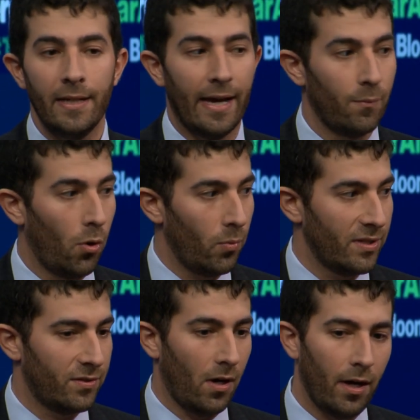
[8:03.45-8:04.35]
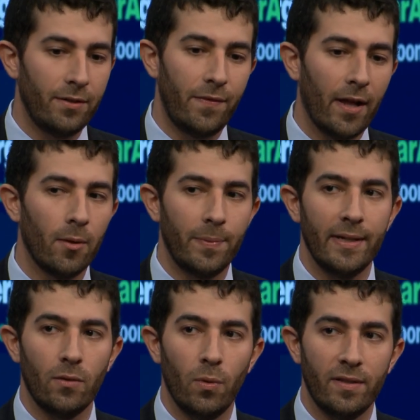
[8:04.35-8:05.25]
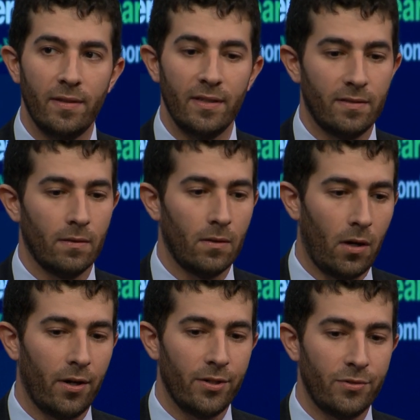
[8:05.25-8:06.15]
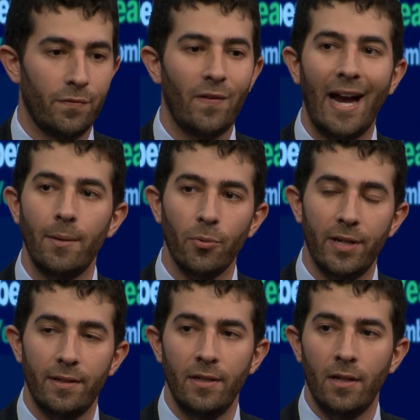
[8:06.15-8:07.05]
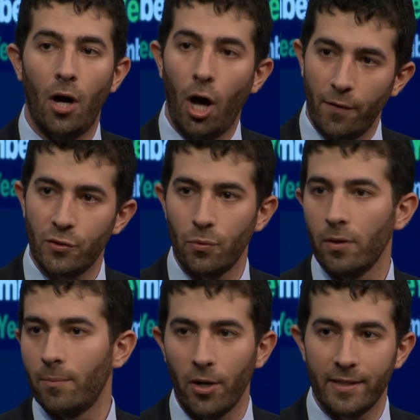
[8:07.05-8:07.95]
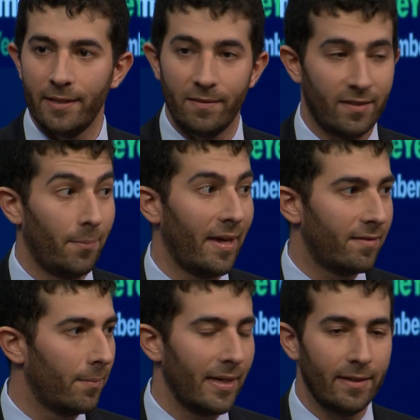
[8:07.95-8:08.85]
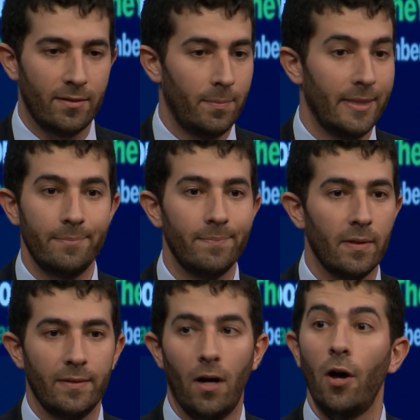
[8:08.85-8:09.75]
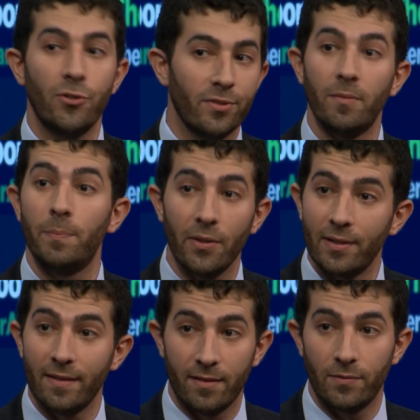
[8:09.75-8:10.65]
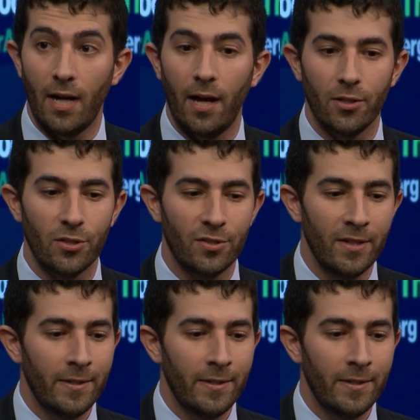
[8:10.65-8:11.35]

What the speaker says: And what we saw developing was this large, vibrant offshore market, some estimated to be in the hundreds of billions of dollars.